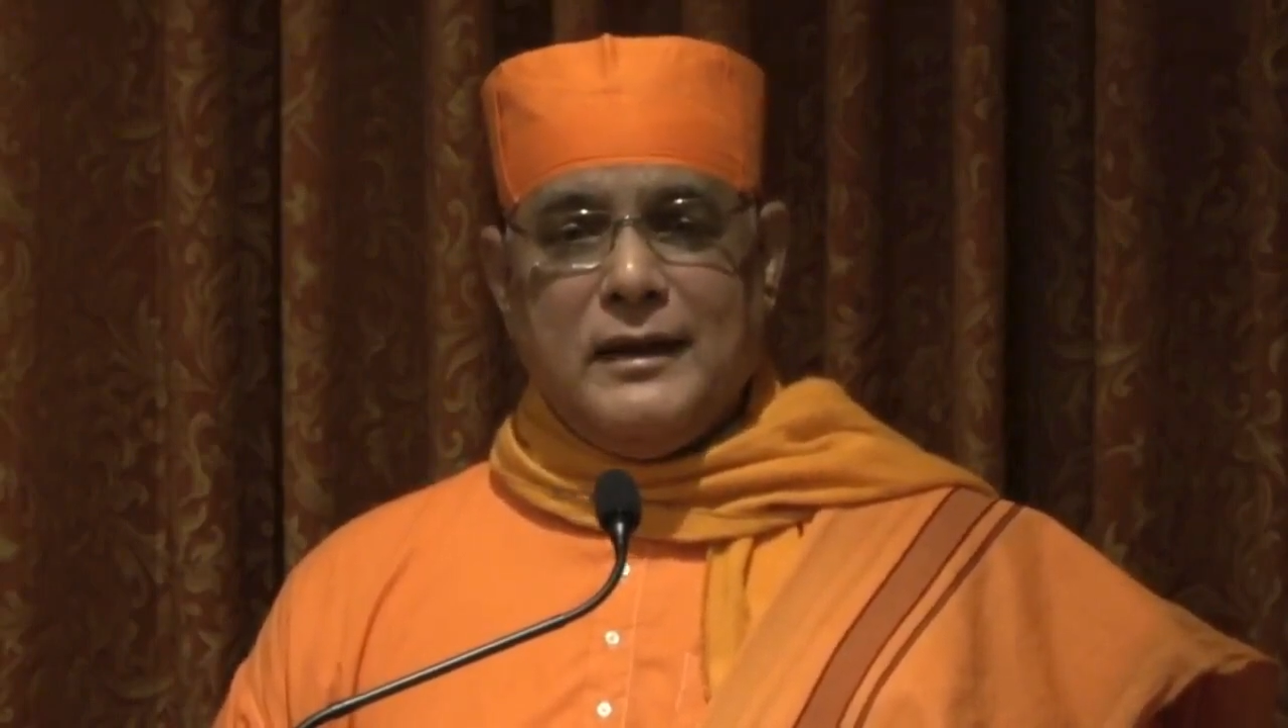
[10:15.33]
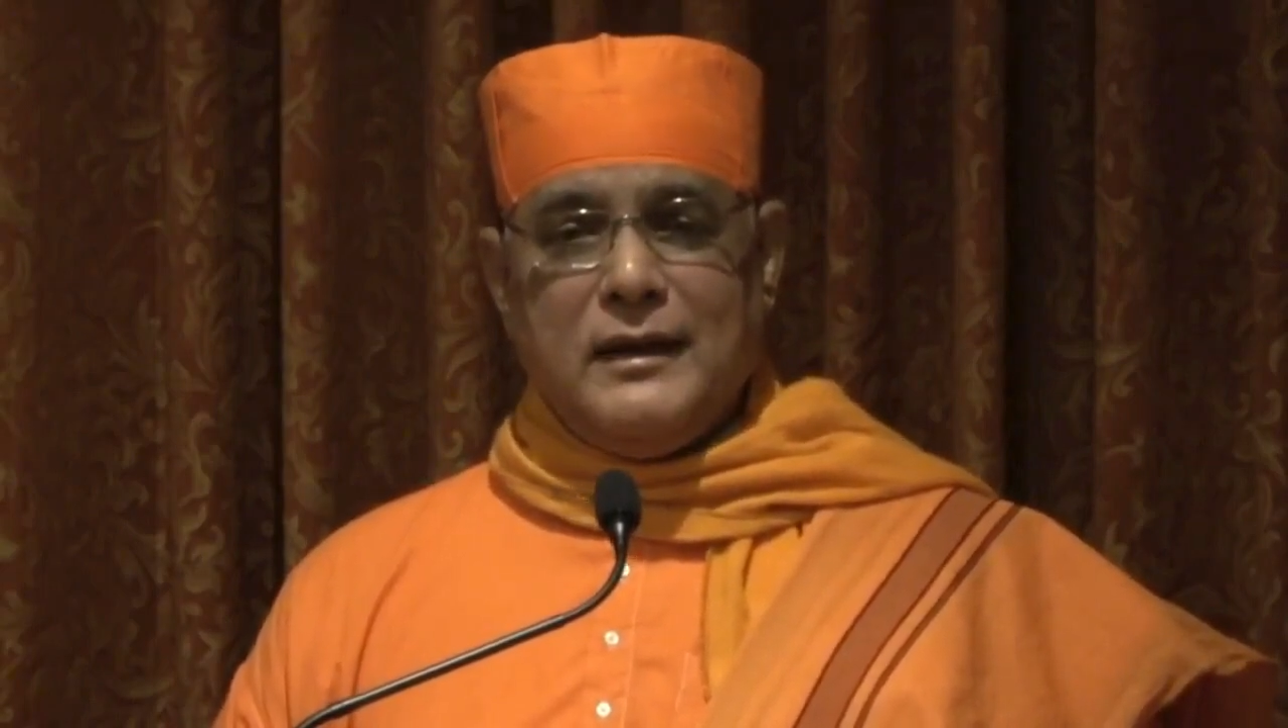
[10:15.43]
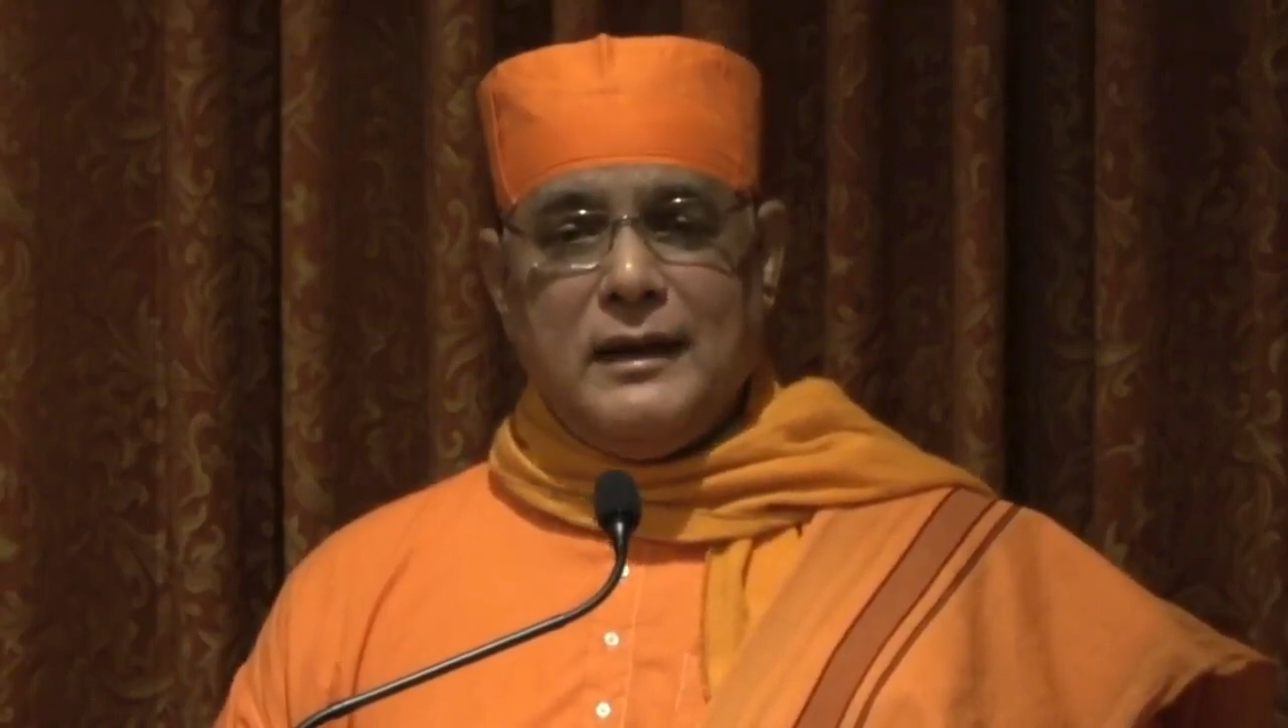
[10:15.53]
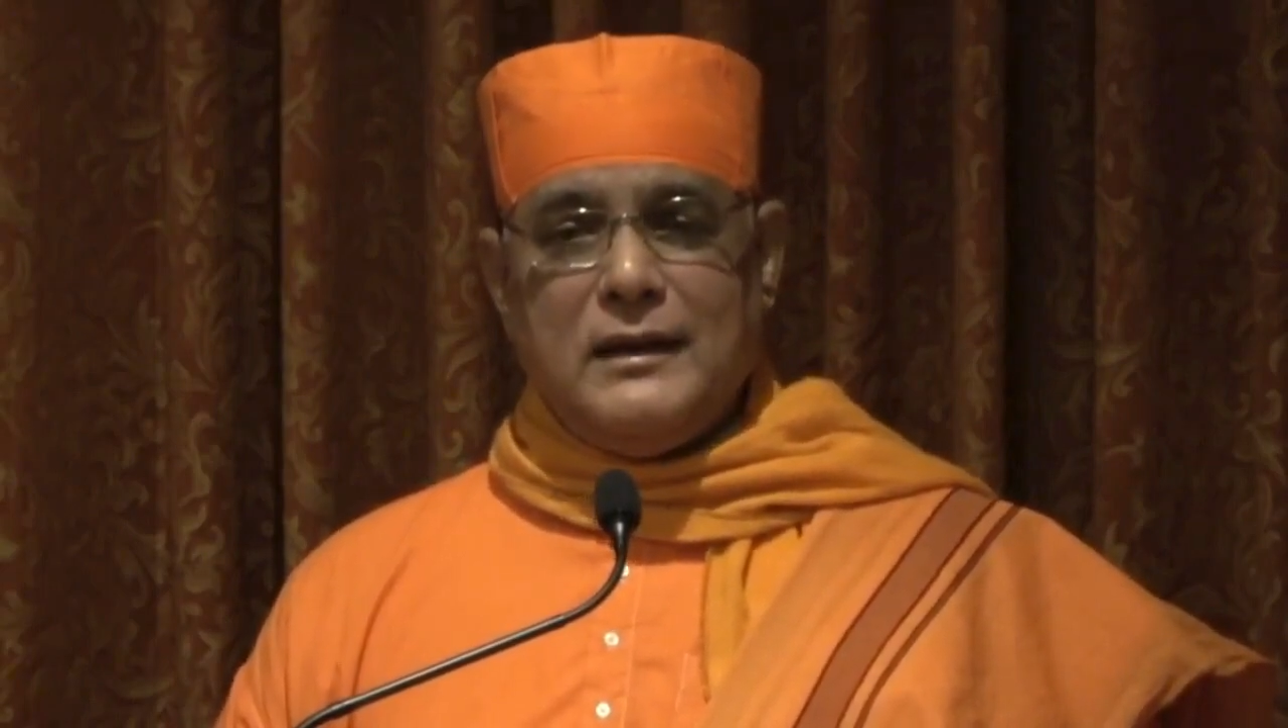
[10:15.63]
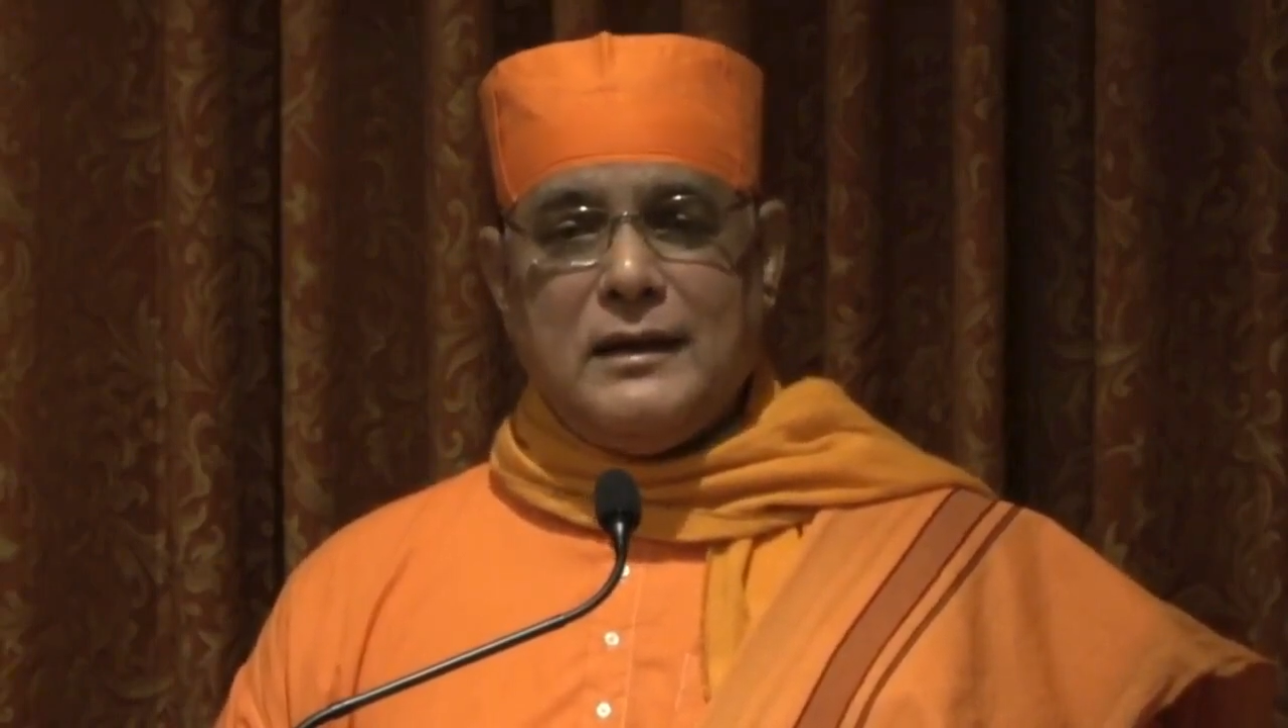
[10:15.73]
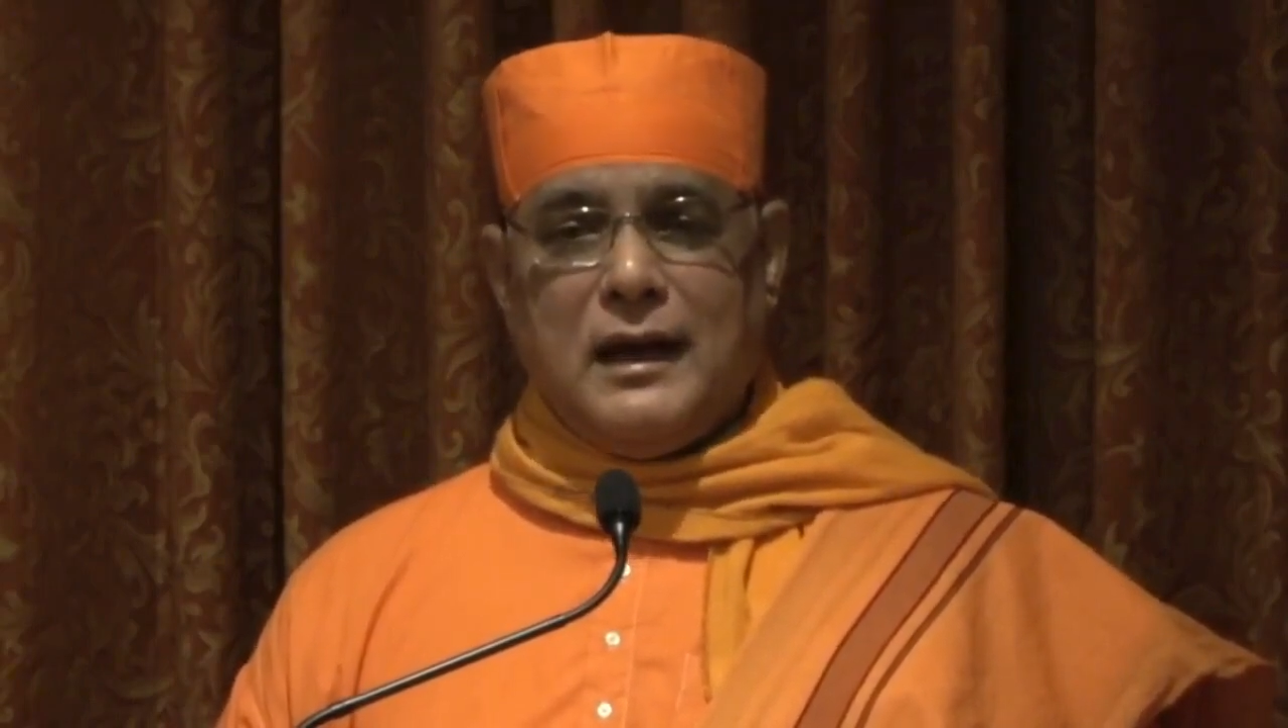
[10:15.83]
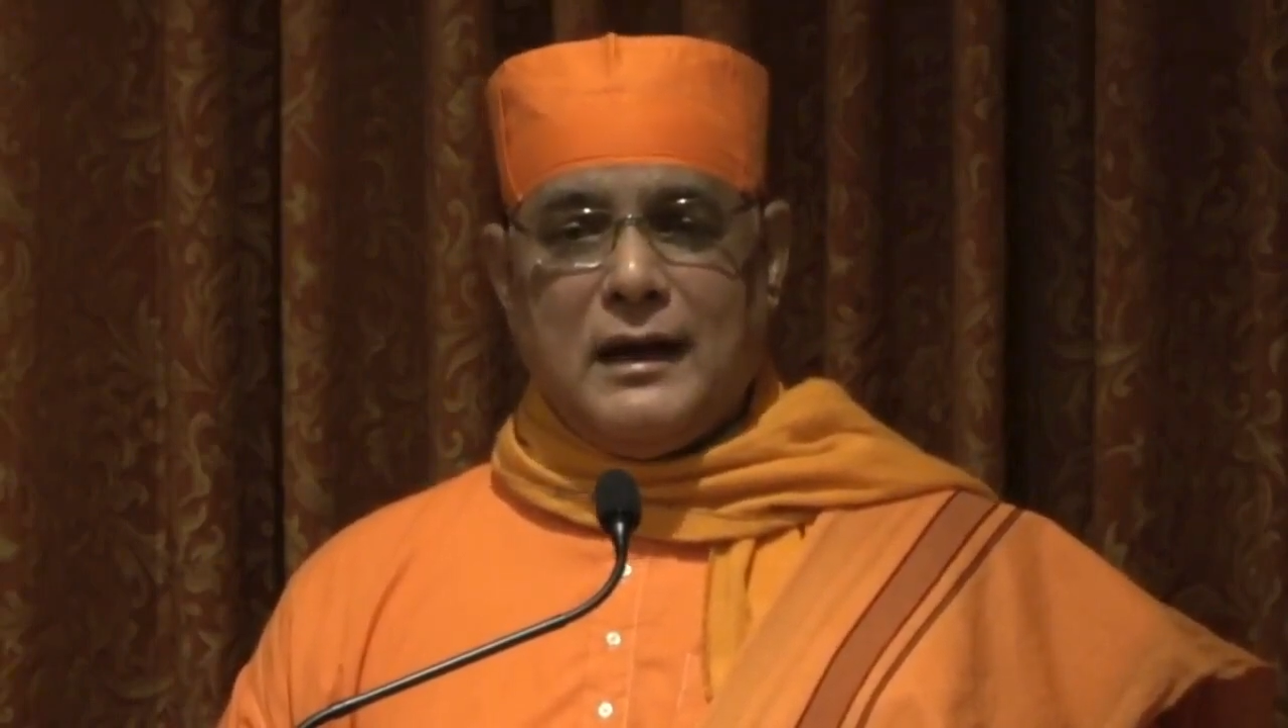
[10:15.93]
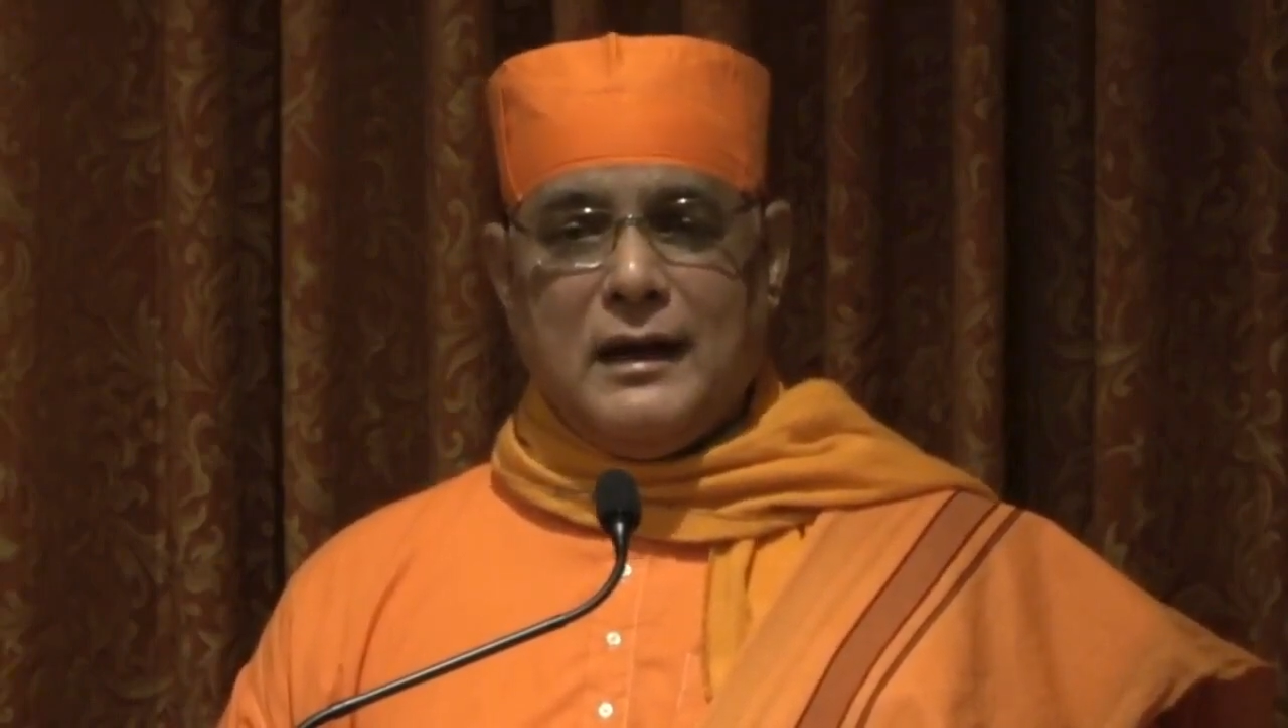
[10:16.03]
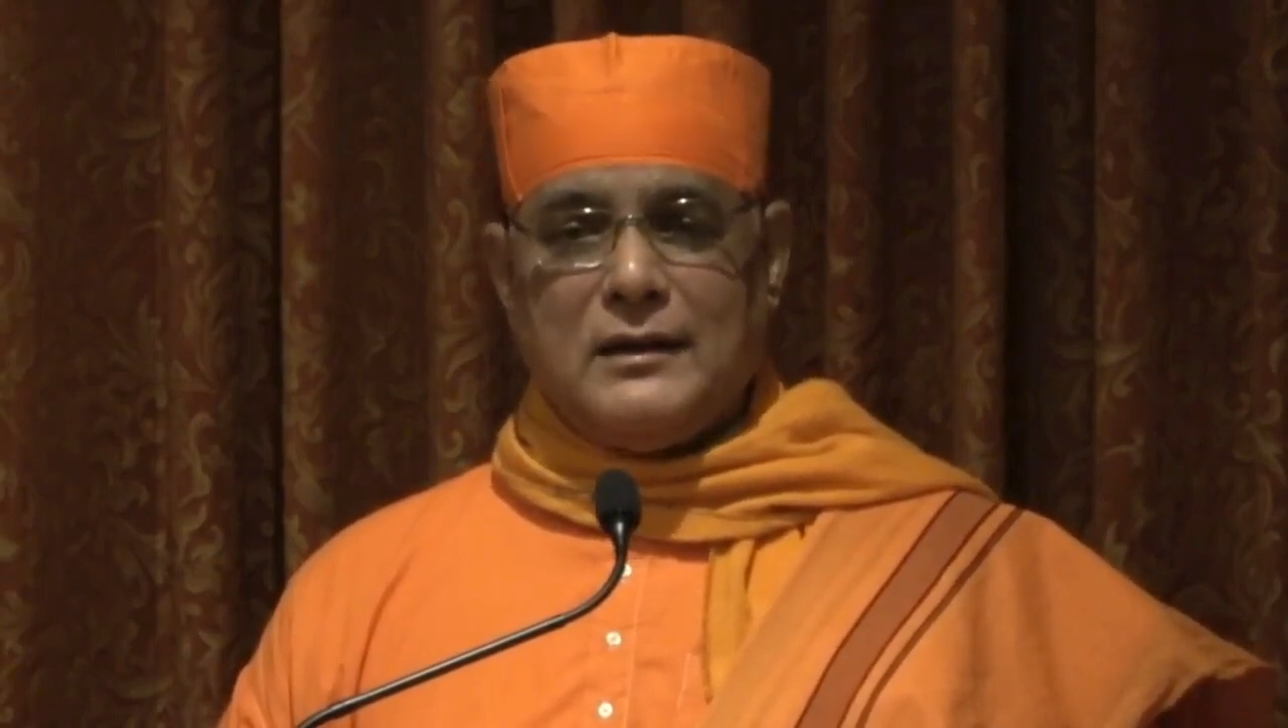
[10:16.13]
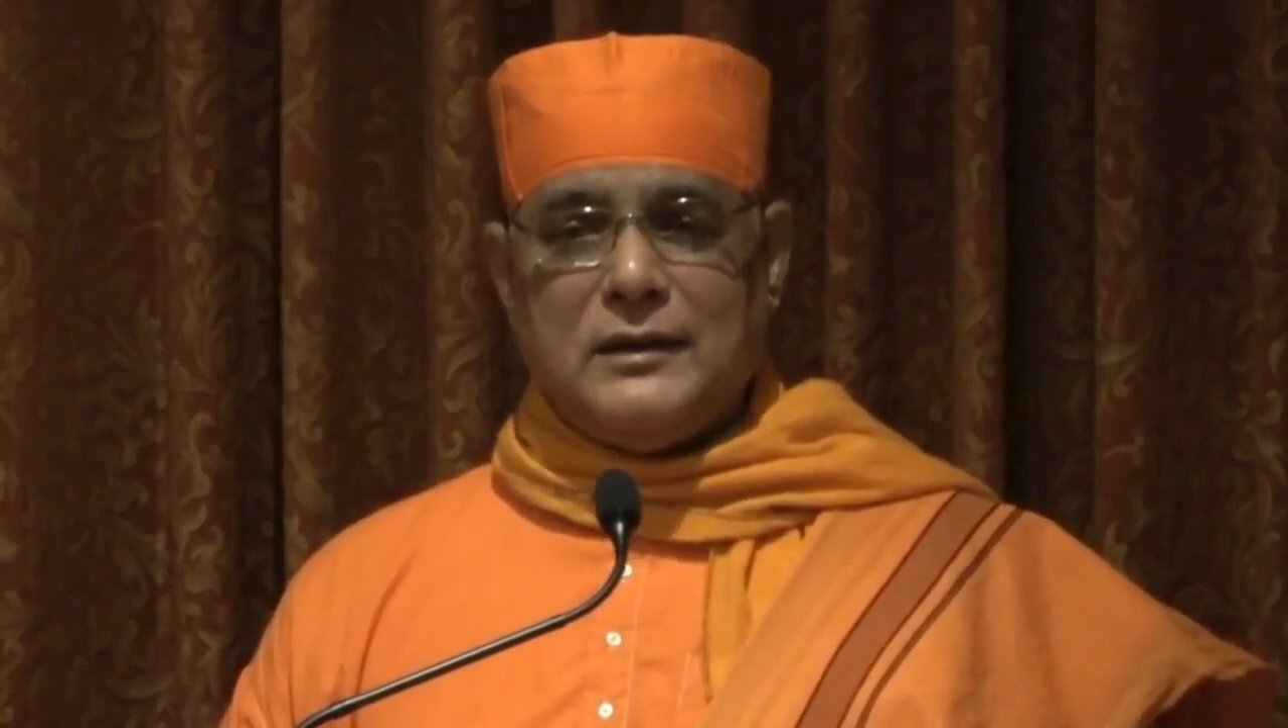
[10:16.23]

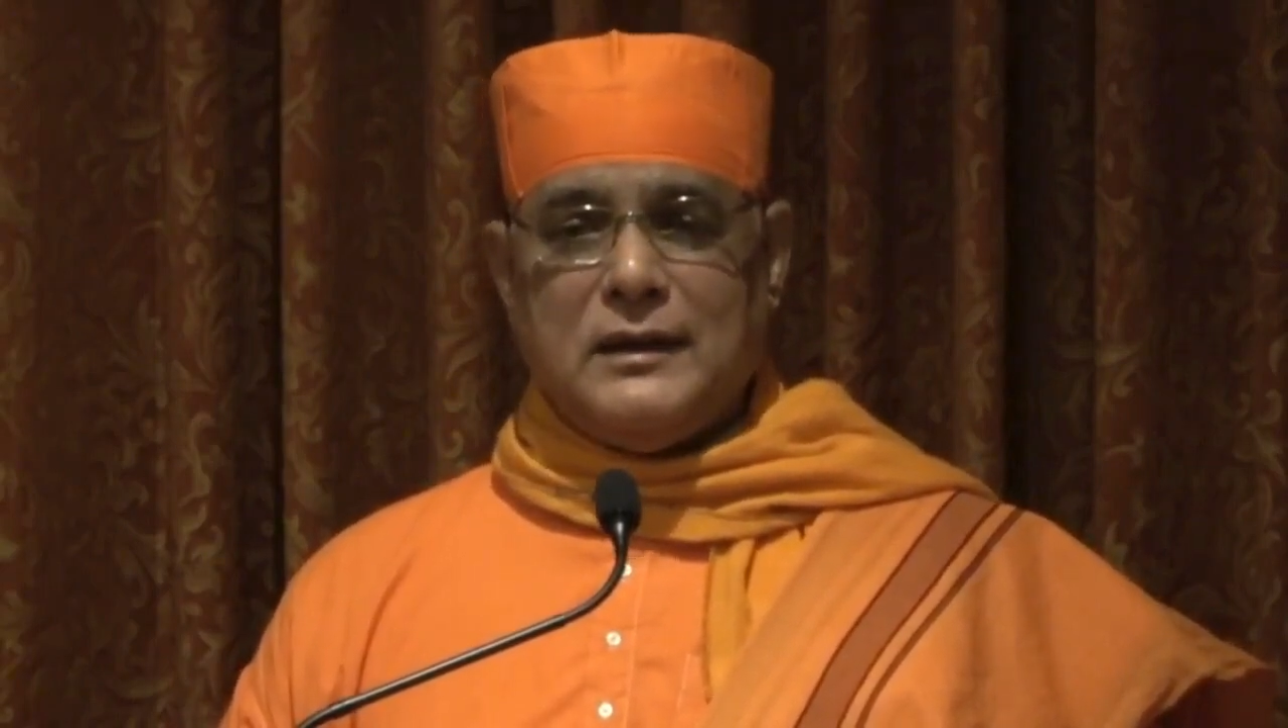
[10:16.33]
reincarnation